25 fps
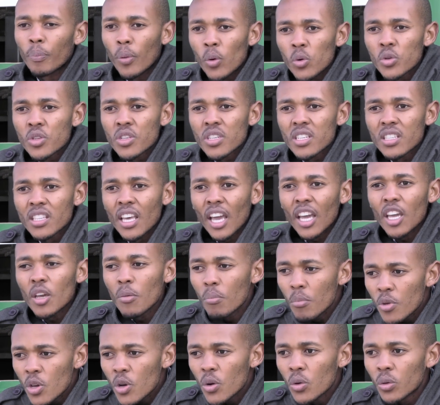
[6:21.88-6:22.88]
boost the
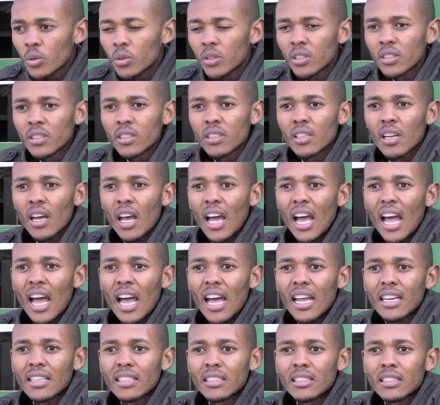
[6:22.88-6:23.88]
immune
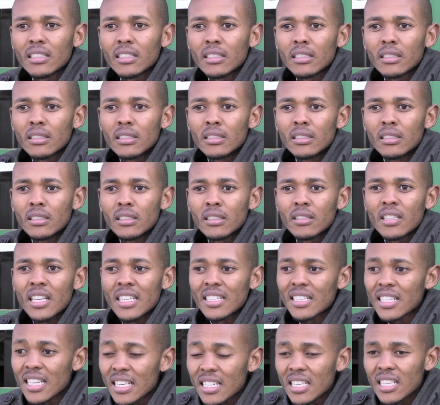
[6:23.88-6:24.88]
and the
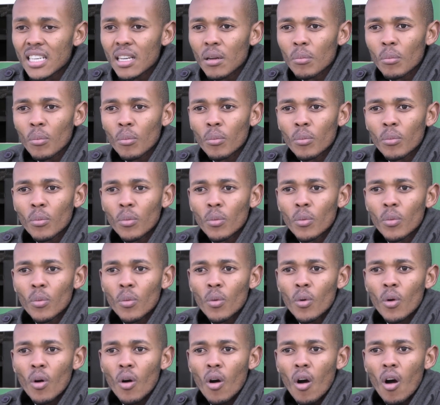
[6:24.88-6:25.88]
system
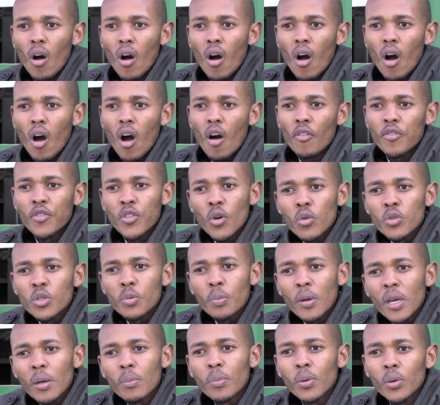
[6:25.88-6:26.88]
of
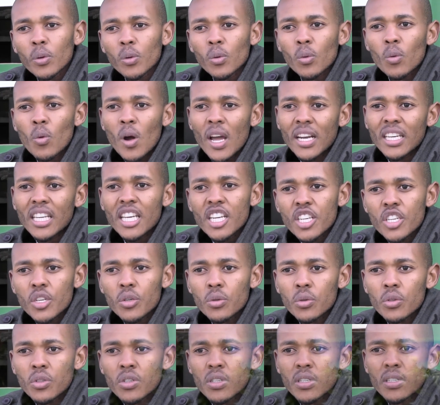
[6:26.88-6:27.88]
those people who had
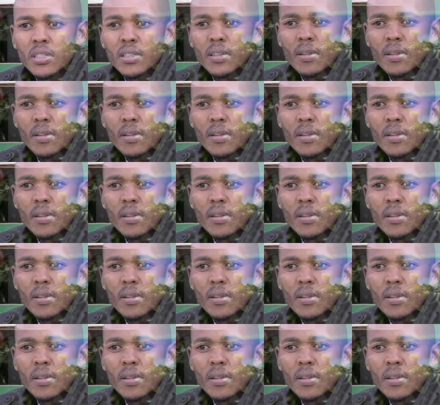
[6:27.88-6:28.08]
issues.